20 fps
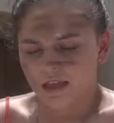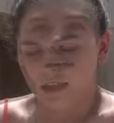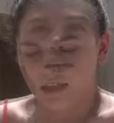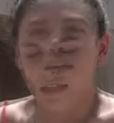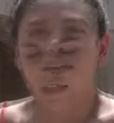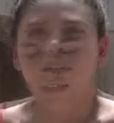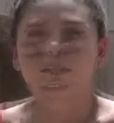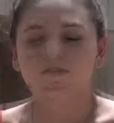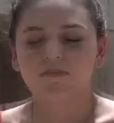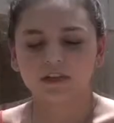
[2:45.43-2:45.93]

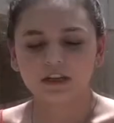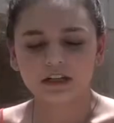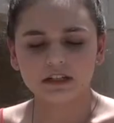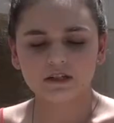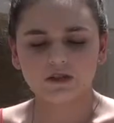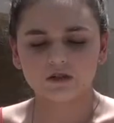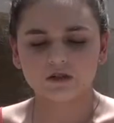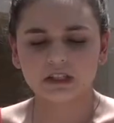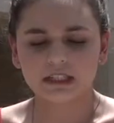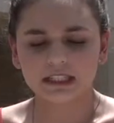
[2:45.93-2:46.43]
As far as
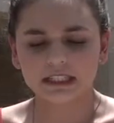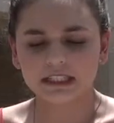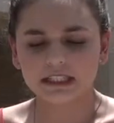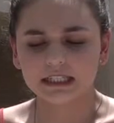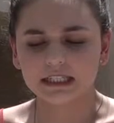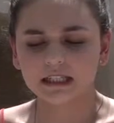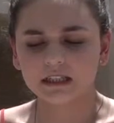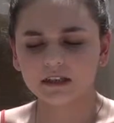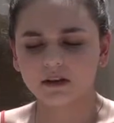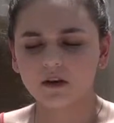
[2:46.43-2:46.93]

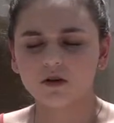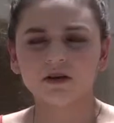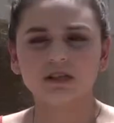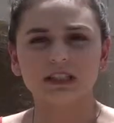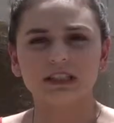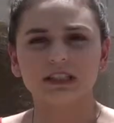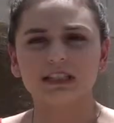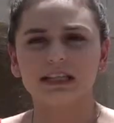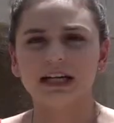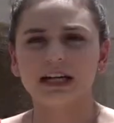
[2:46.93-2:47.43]

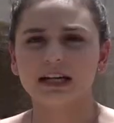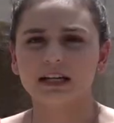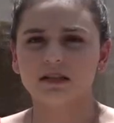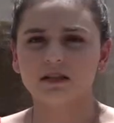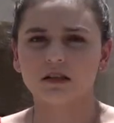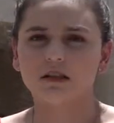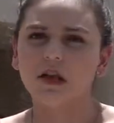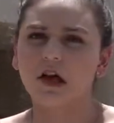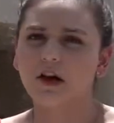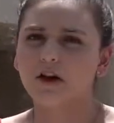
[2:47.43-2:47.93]
OCD has
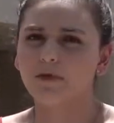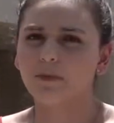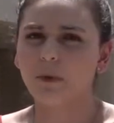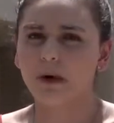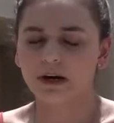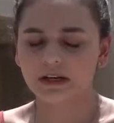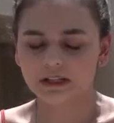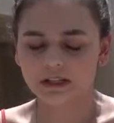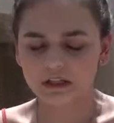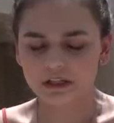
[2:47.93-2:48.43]
a lot of
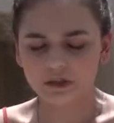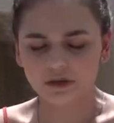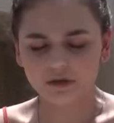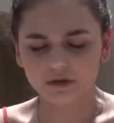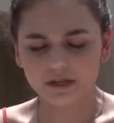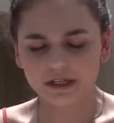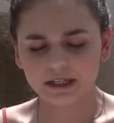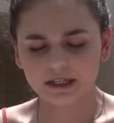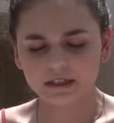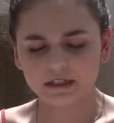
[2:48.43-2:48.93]
parts to
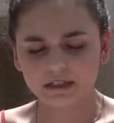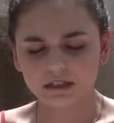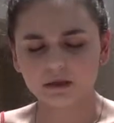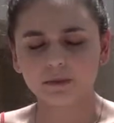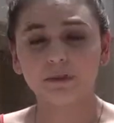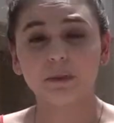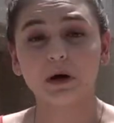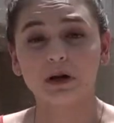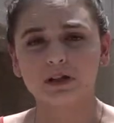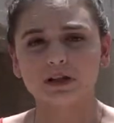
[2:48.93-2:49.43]
it. Some
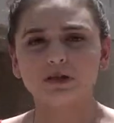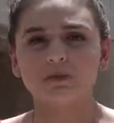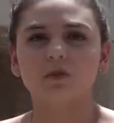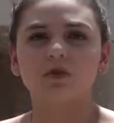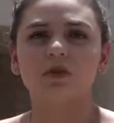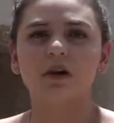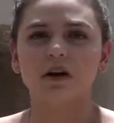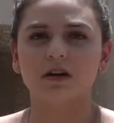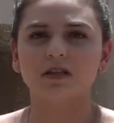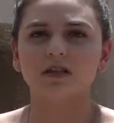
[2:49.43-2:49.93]
possible
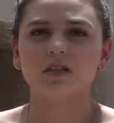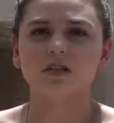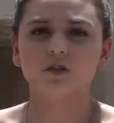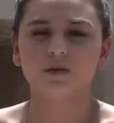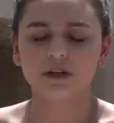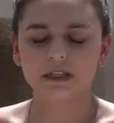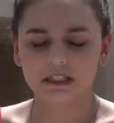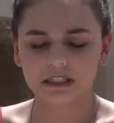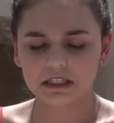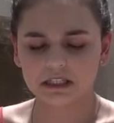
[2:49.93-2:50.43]

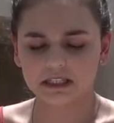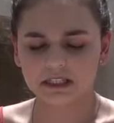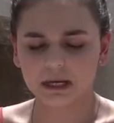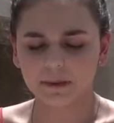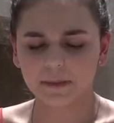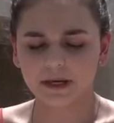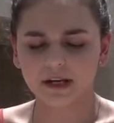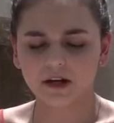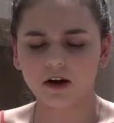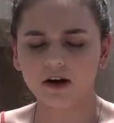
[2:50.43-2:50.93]
consequences that
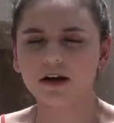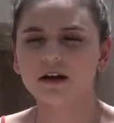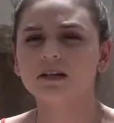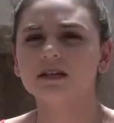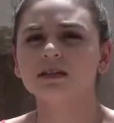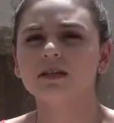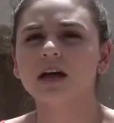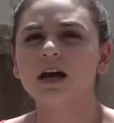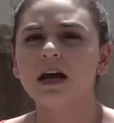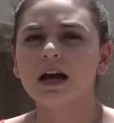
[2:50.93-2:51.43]
may
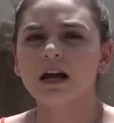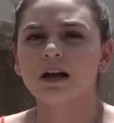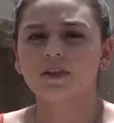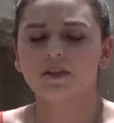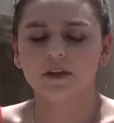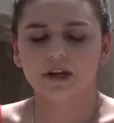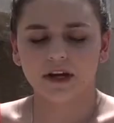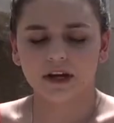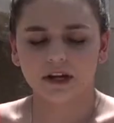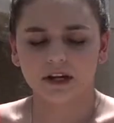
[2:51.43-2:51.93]
cause,
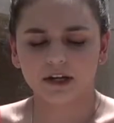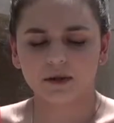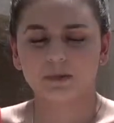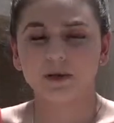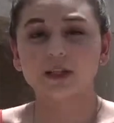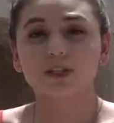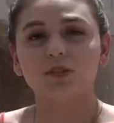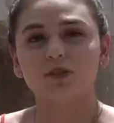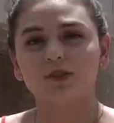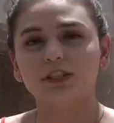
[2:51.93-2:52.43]
there could
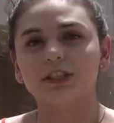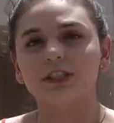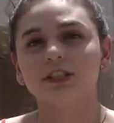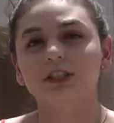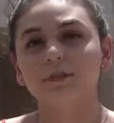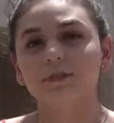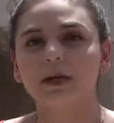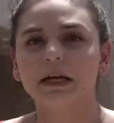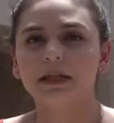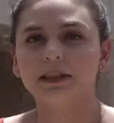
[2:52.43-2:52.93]
be
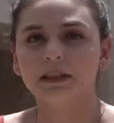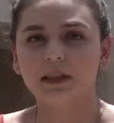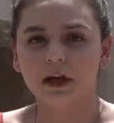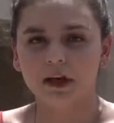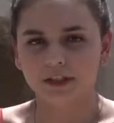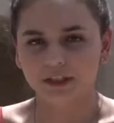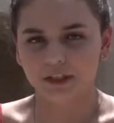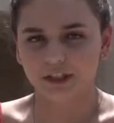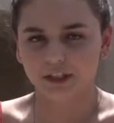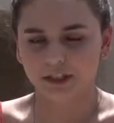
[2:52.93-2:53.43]
short-term and
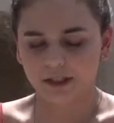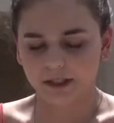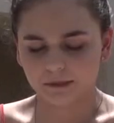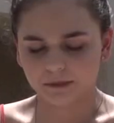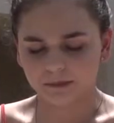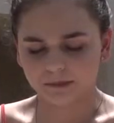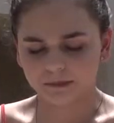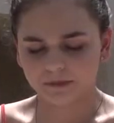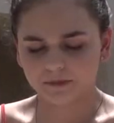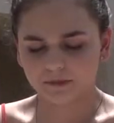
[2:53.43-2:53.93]

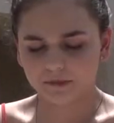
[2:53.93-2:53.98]
long-term